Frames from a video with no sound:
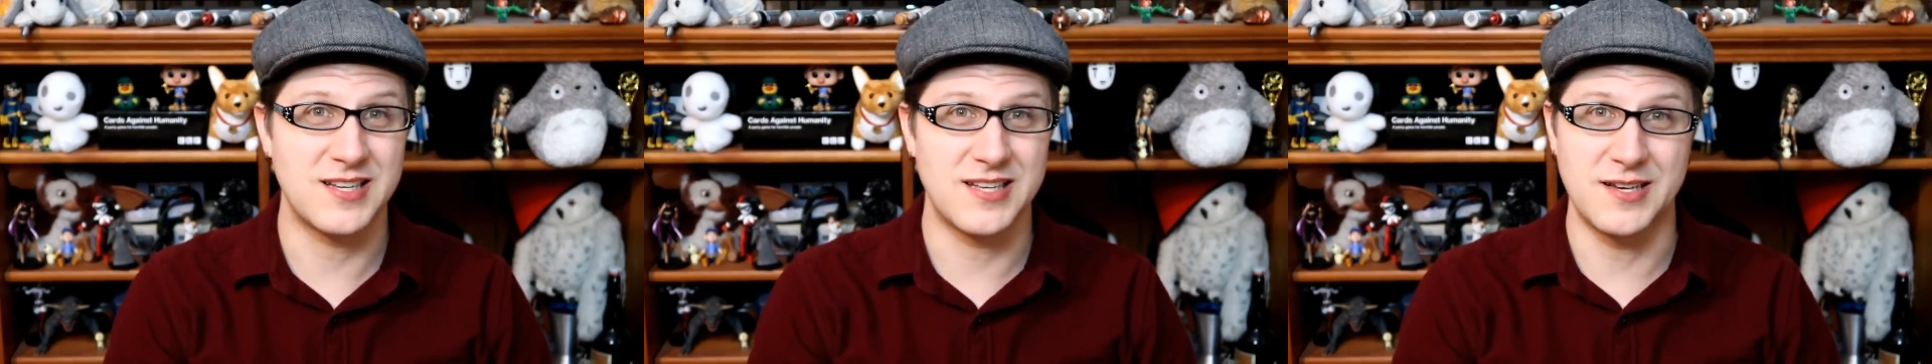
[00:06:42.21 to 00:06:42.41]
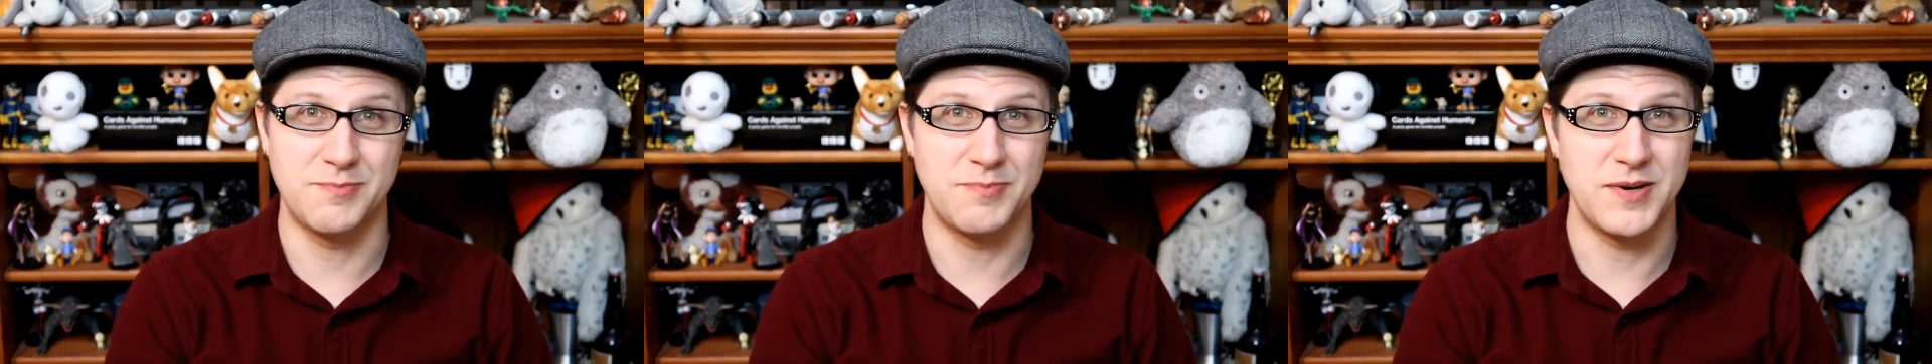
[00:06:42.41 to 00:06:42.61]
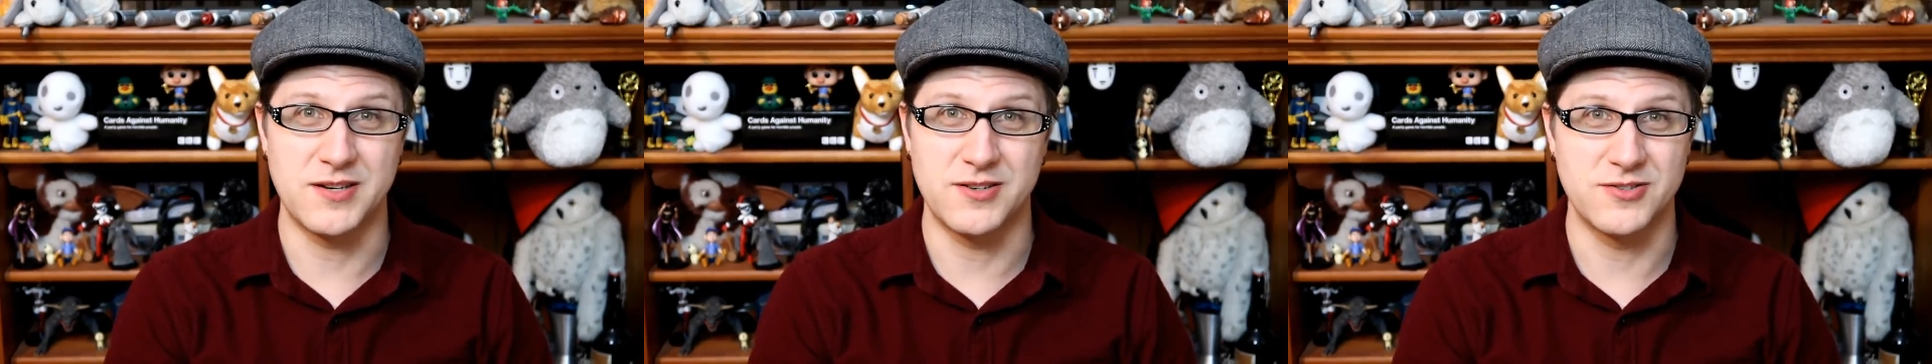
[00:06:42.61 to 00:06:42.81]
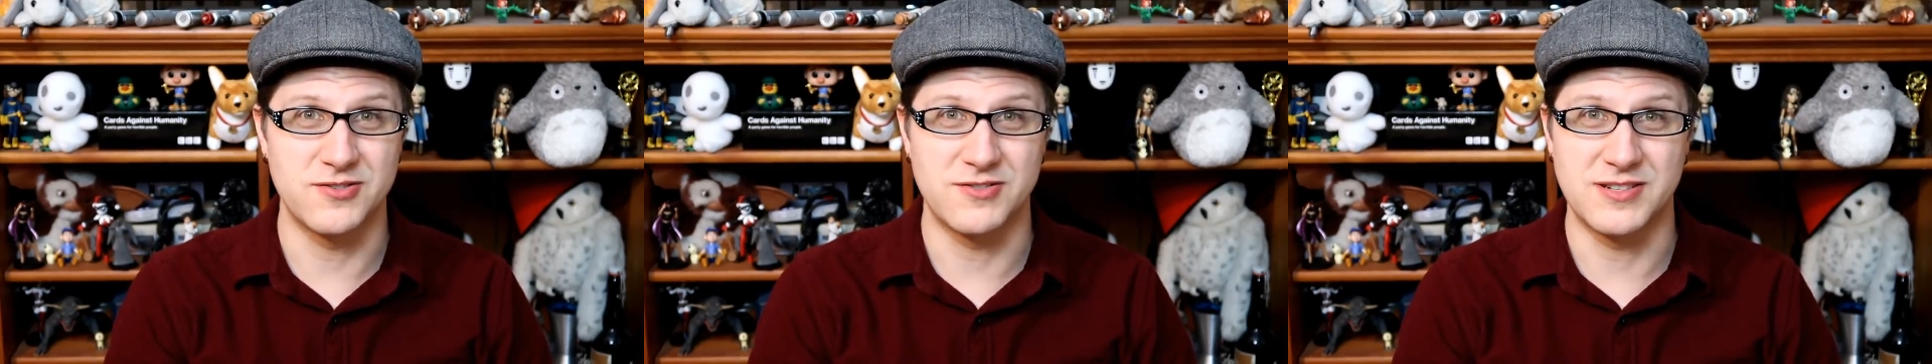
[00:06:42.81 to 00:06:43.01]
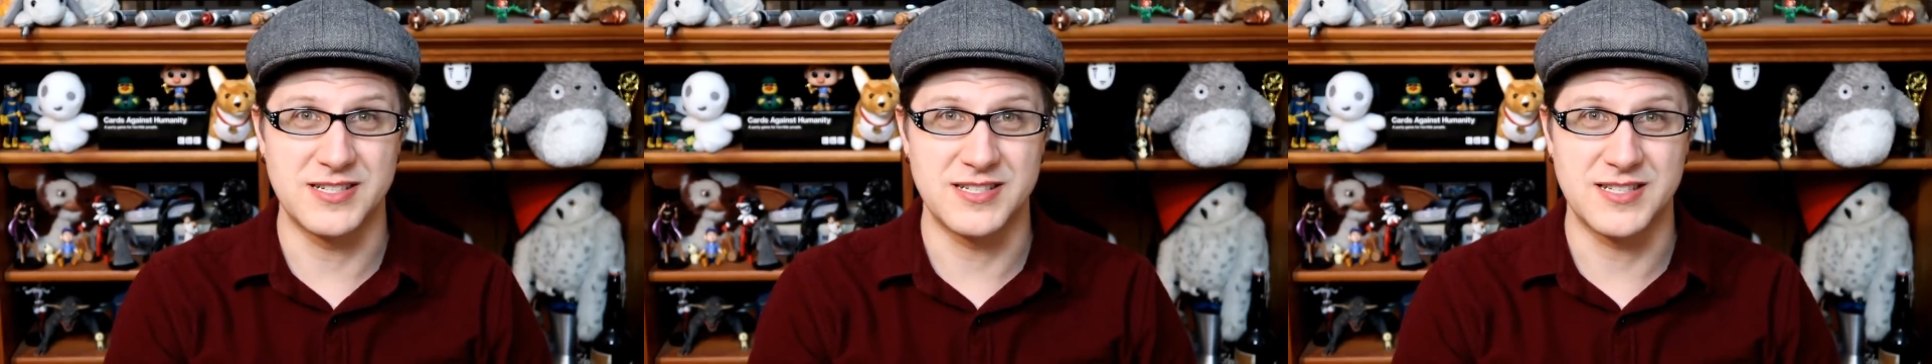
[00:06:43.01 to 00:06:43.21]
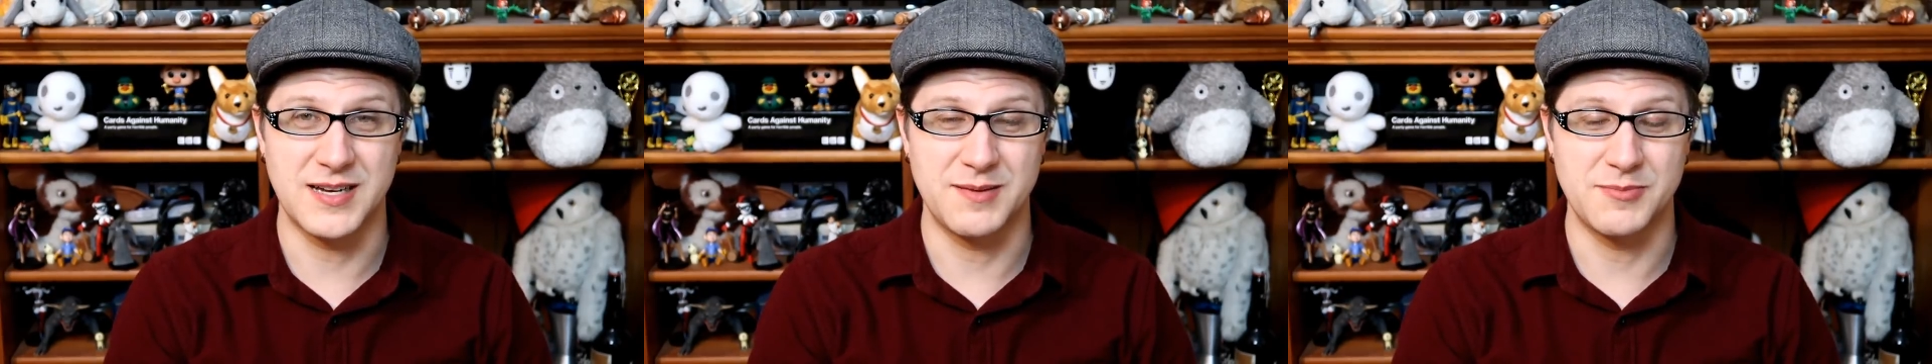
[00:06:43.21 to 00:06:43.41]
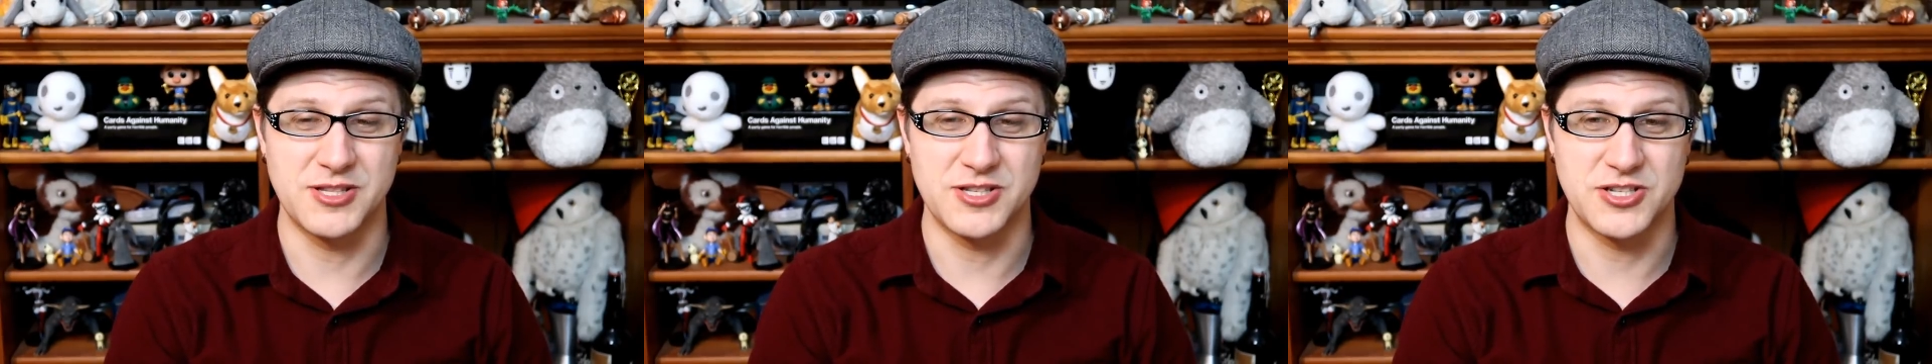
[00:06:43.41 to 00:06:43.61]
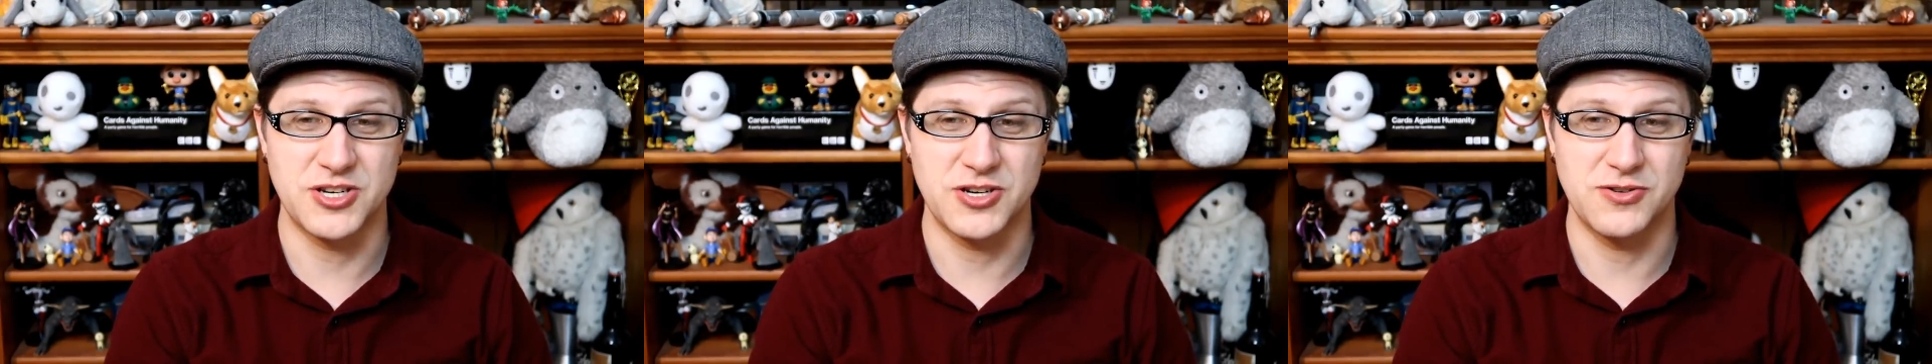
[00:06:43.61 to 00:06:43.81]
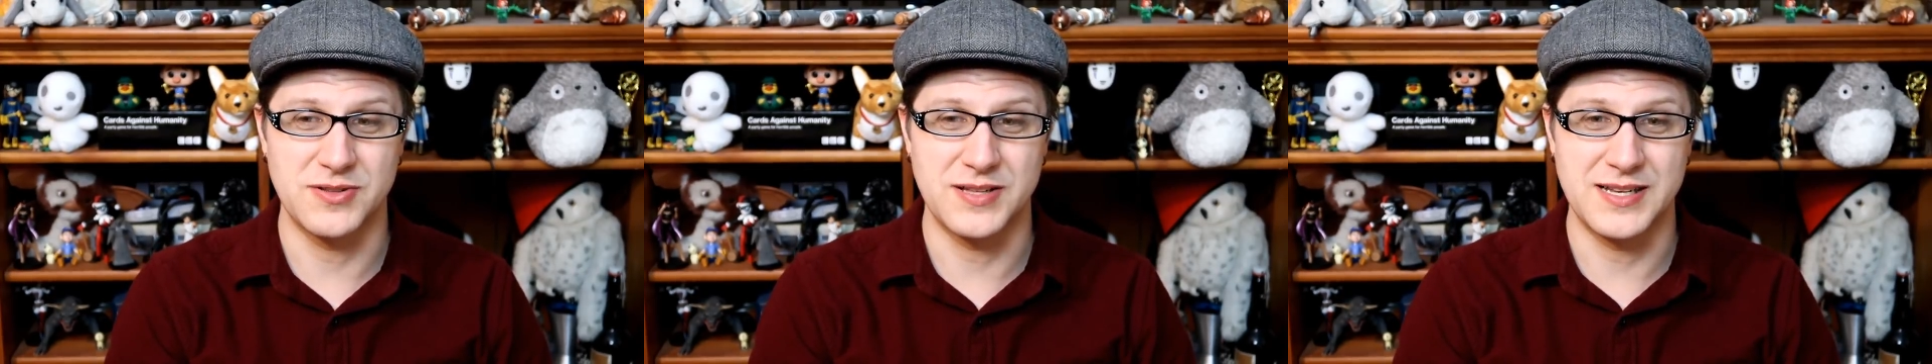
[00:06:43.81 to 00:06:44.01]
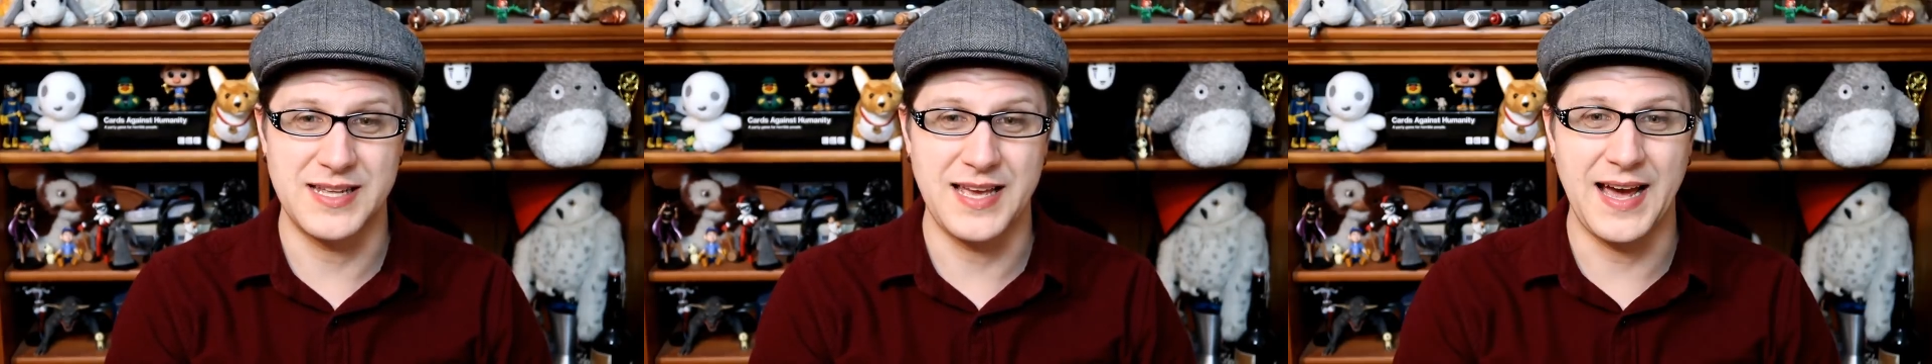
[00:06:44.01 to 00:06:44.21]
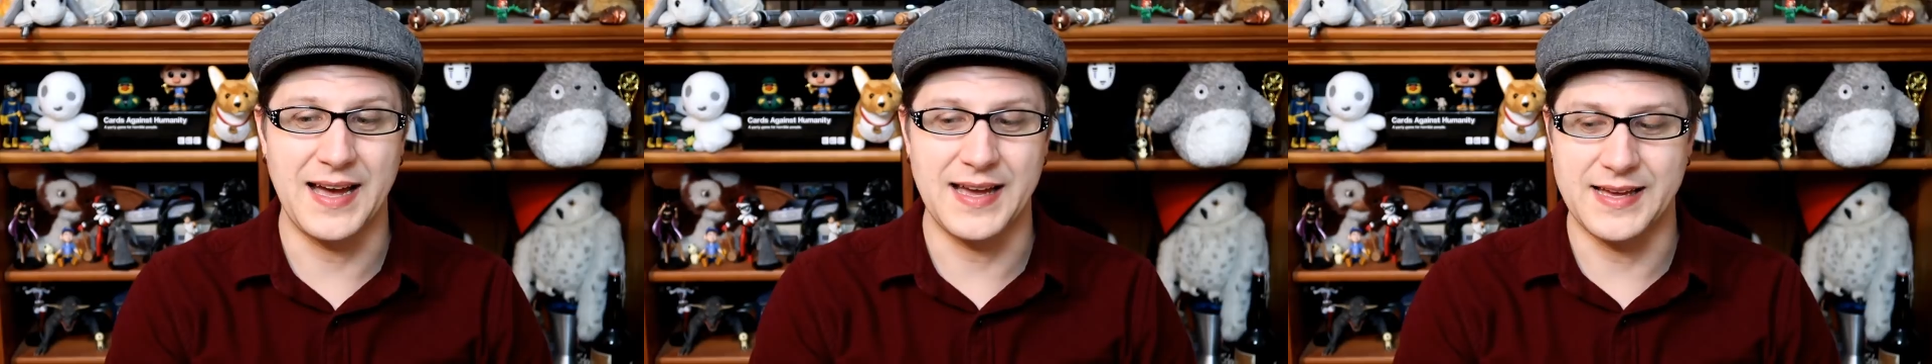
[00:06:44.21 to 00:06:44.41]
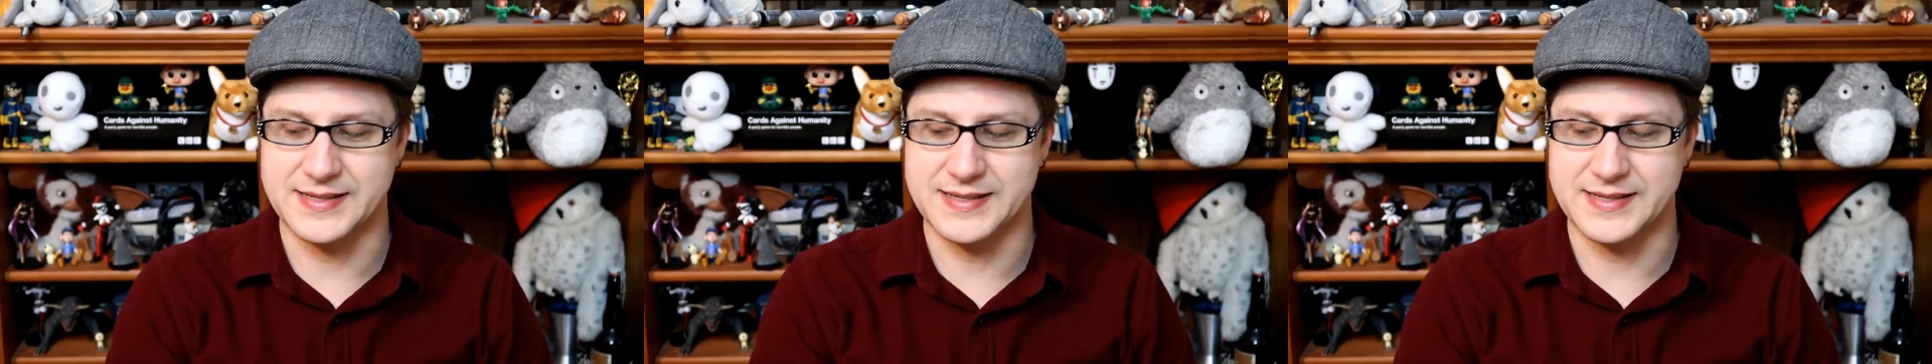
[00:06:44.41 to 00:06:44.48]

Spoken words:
going to get better during his time on the show, then yeah,